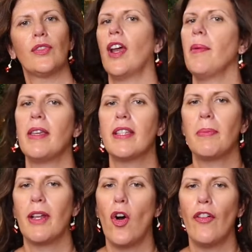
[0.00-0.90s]
framing is a
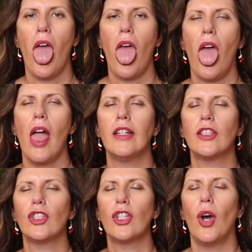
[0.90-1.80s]
bit off. And it's
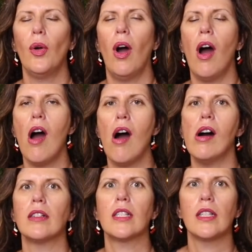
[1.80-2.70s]
so
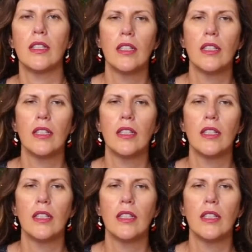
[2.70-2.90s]
hot.